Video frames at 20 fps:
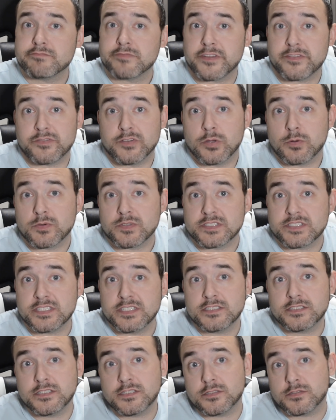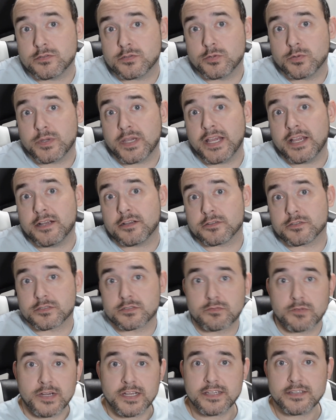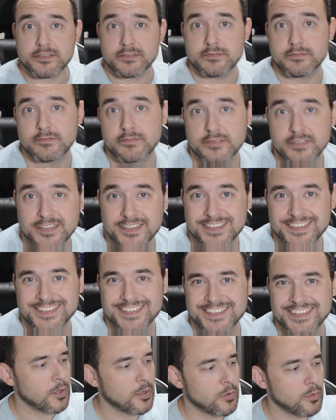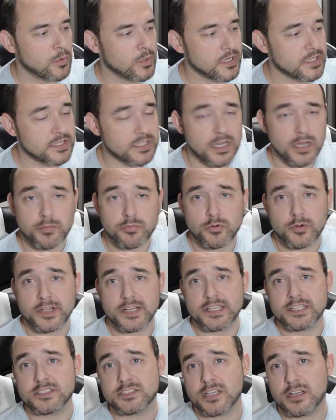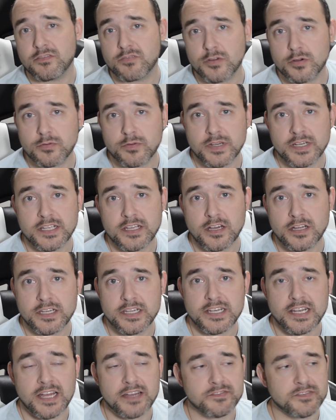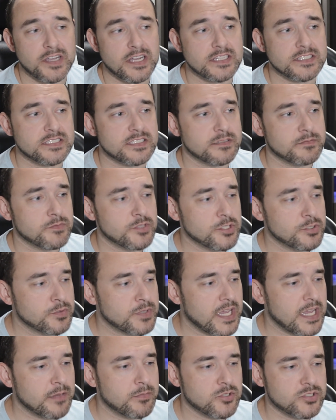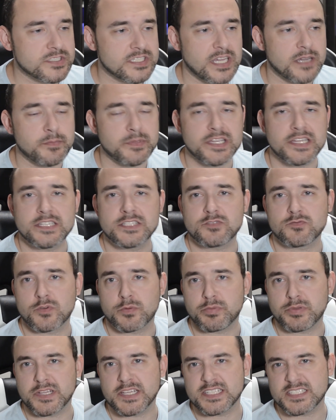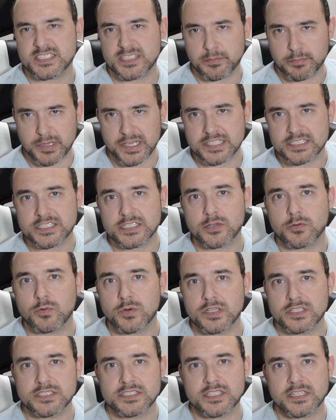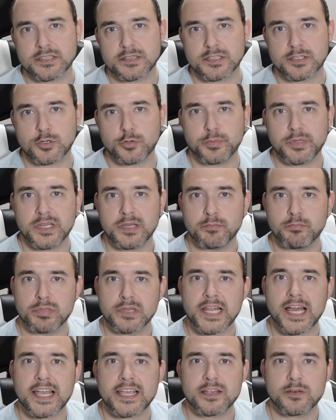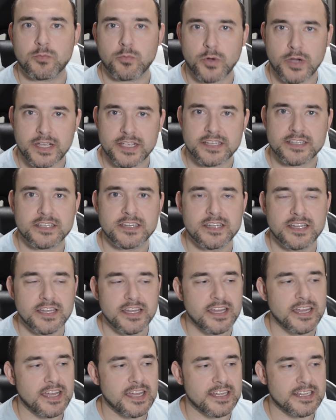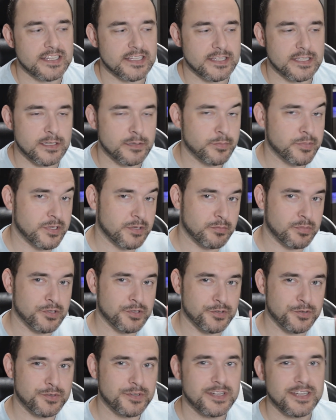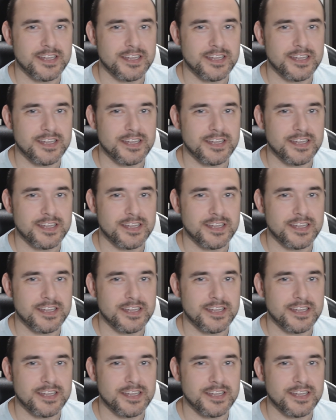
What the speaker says: If no one sees it, who cares, right? We'll get the operating software running on it. I've got some new cables coming in to replace the basic ones, that they'll be black and white and a little bit of blue.